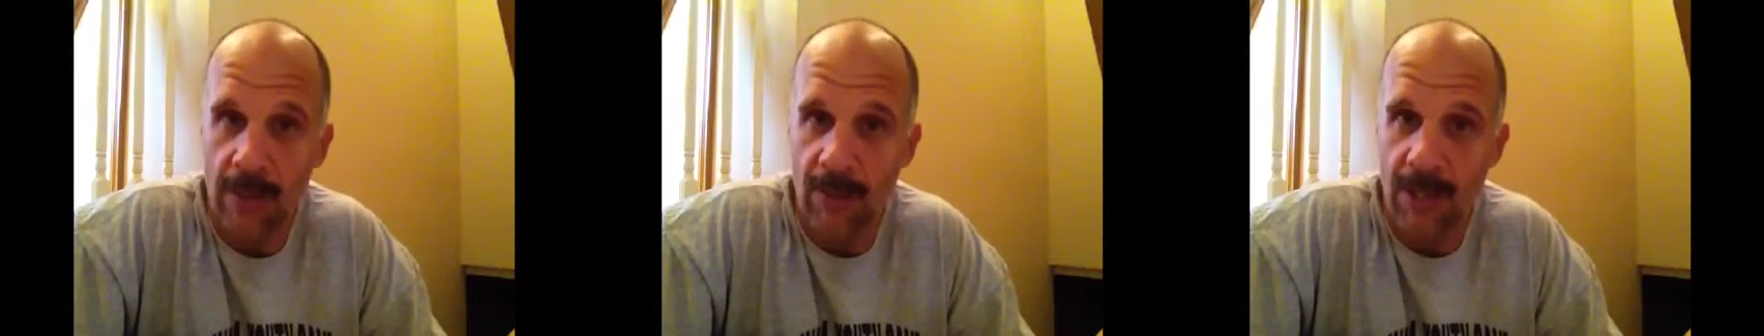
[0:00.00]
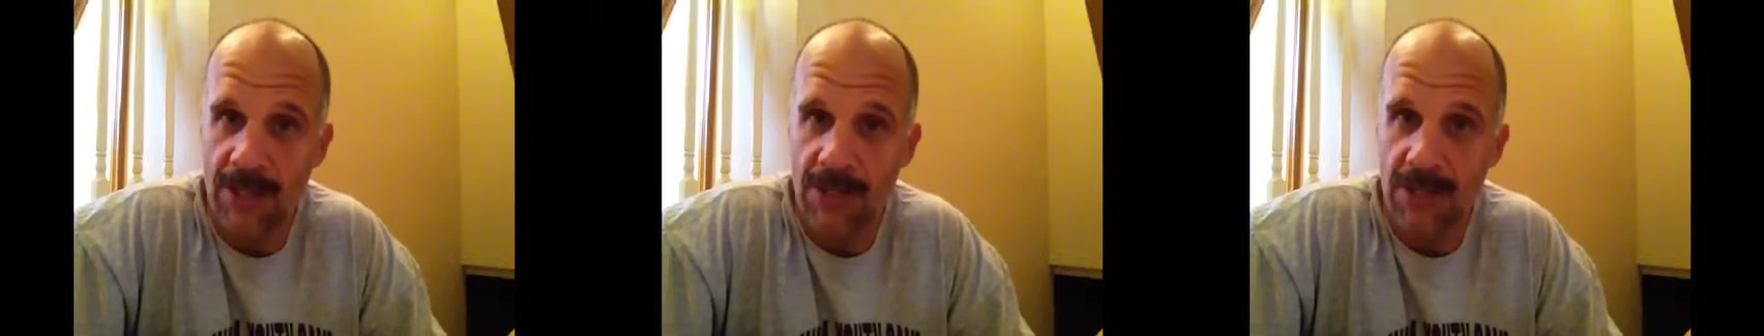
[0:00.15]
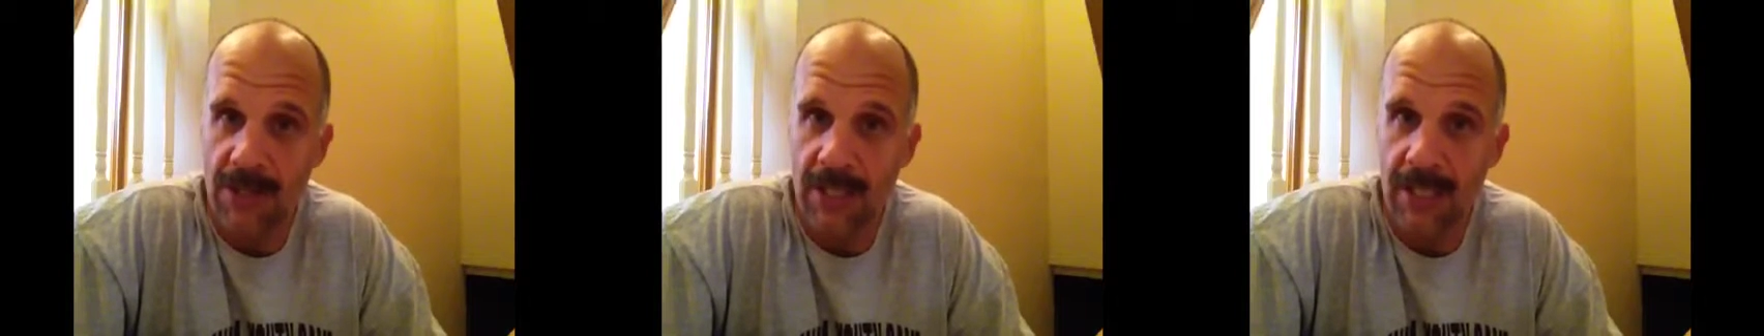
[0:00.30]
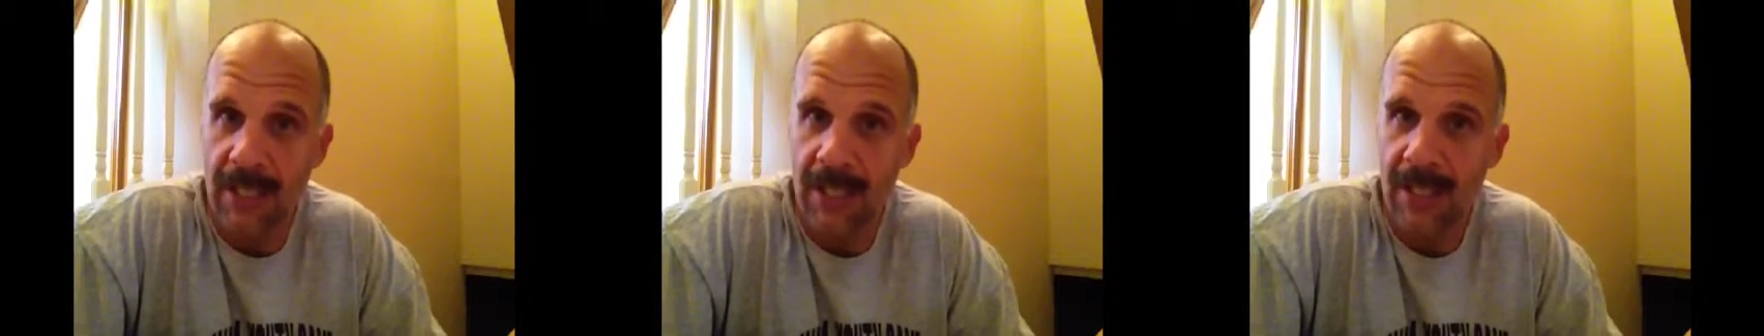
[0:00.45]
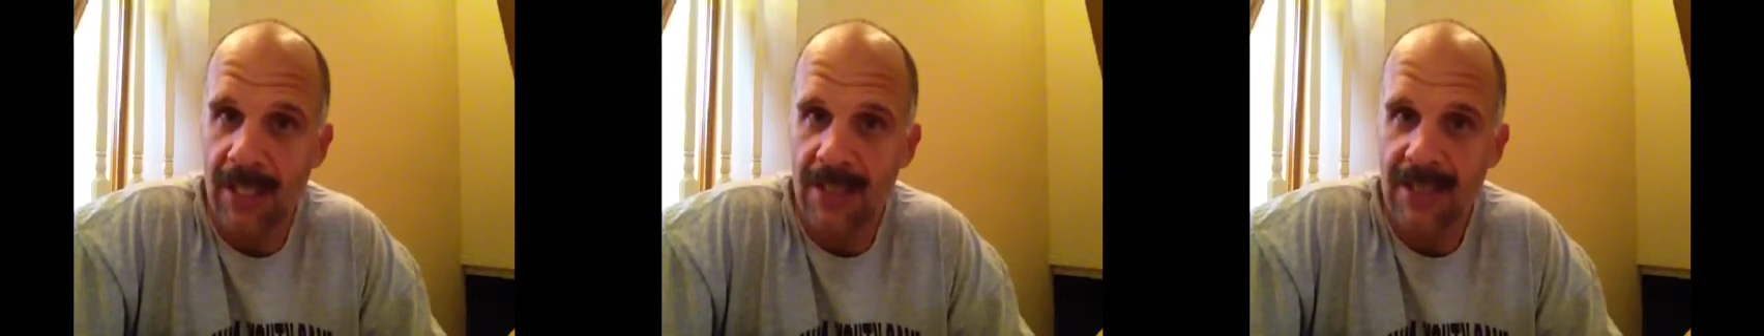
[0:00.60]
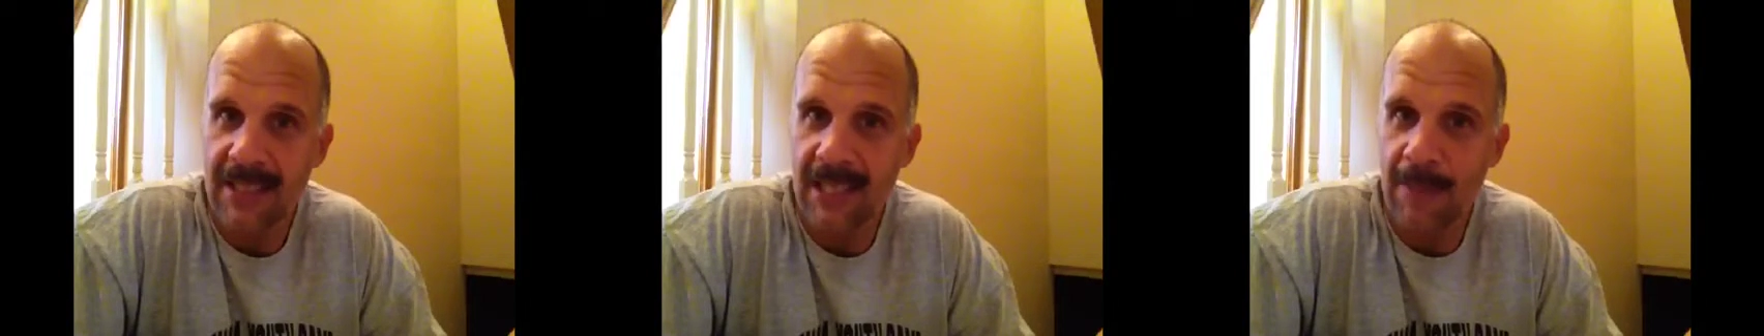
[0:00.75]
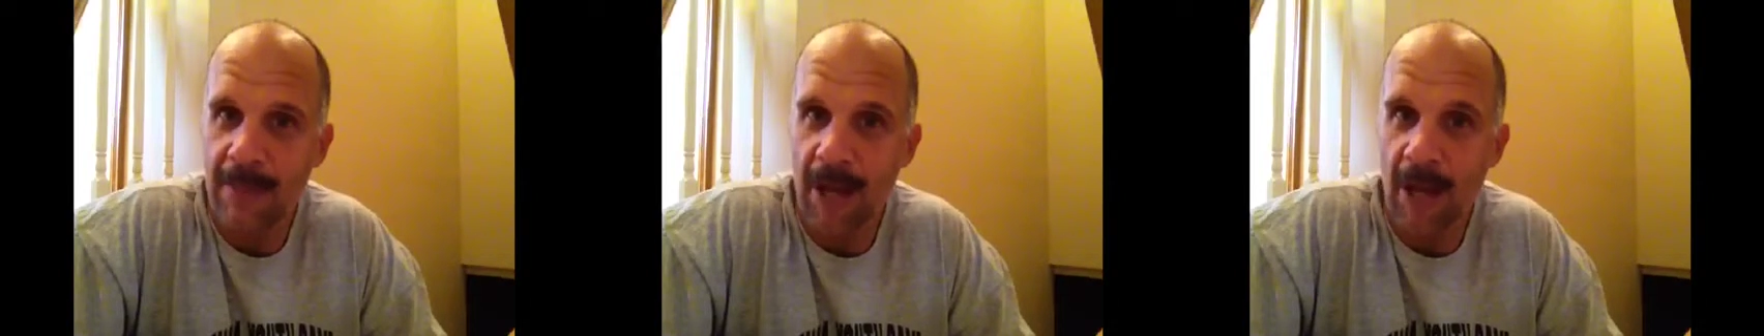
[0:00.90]
which
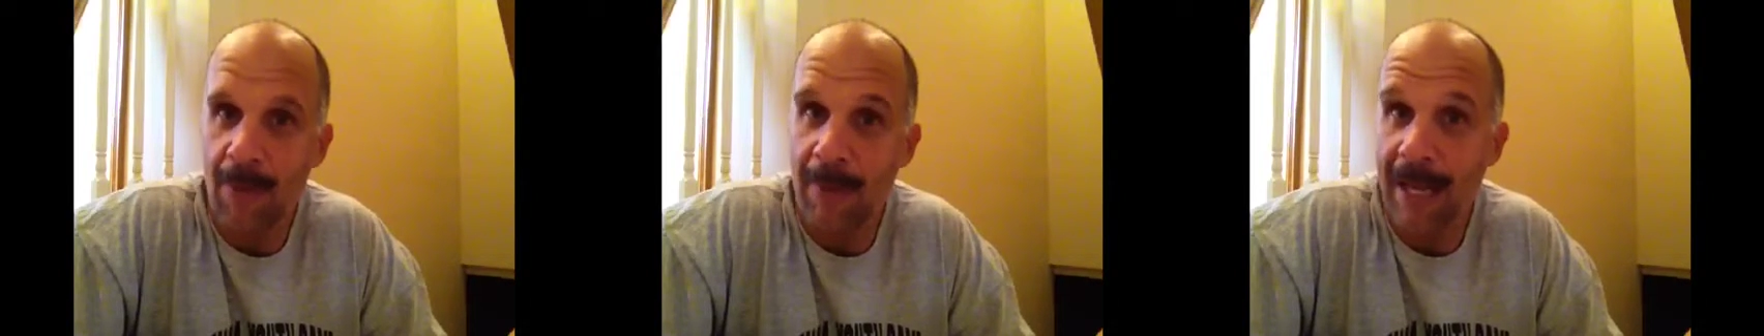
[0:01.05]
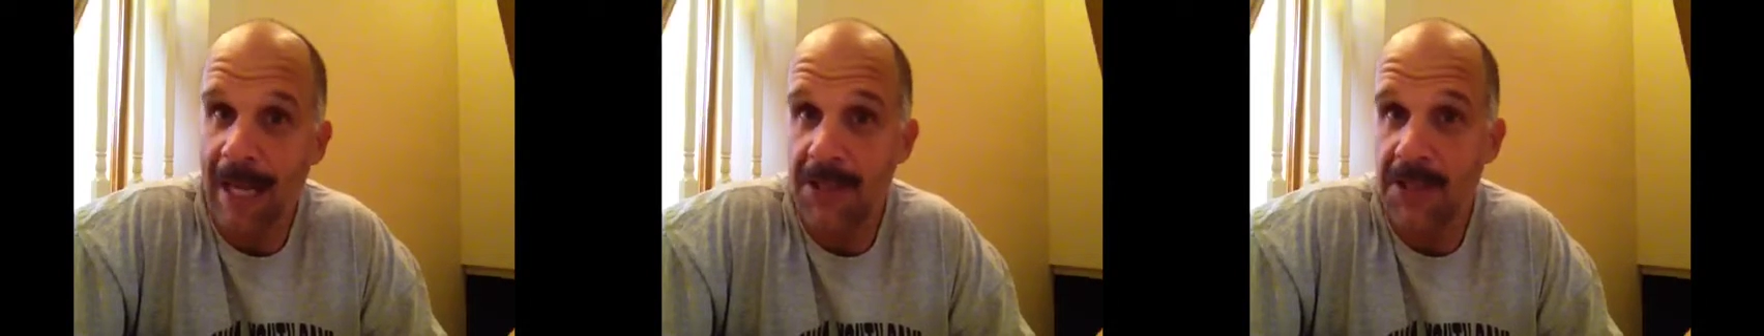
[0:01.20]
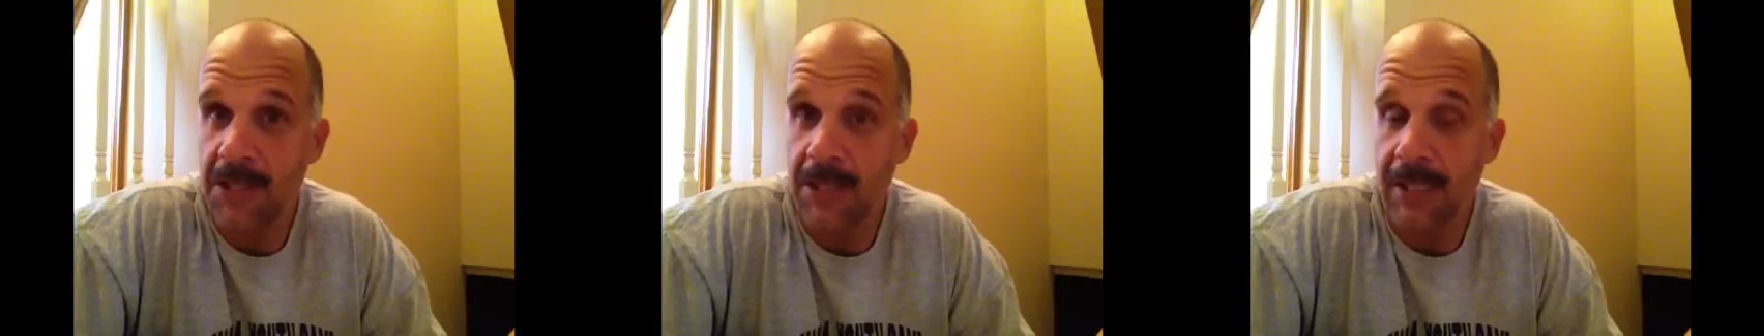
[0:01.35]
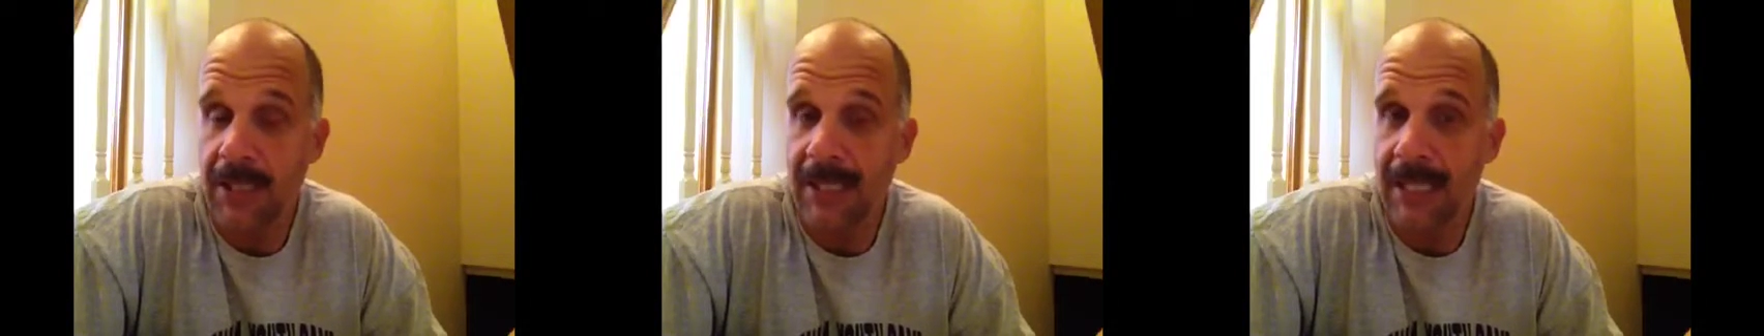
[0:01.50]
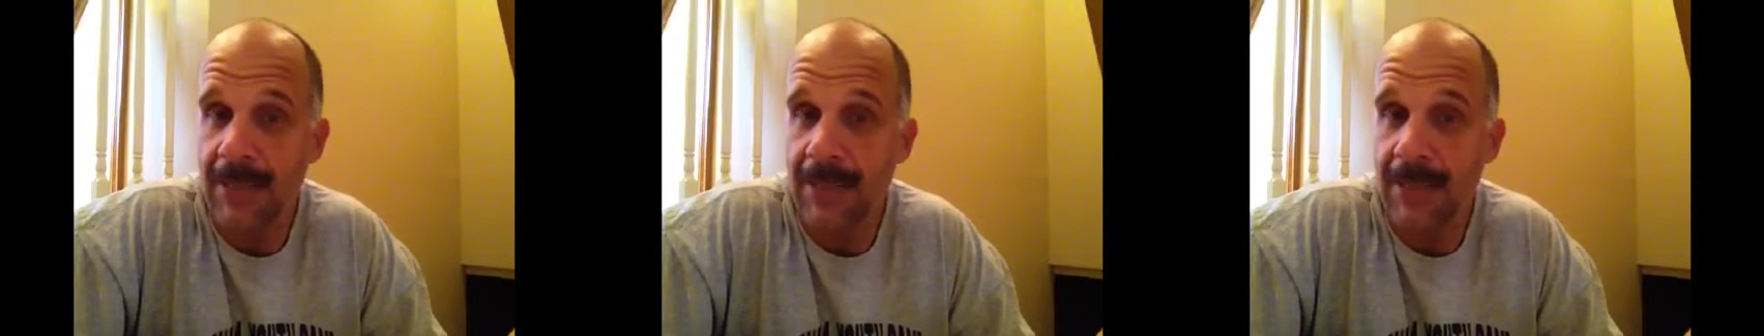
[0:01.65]
somehow magically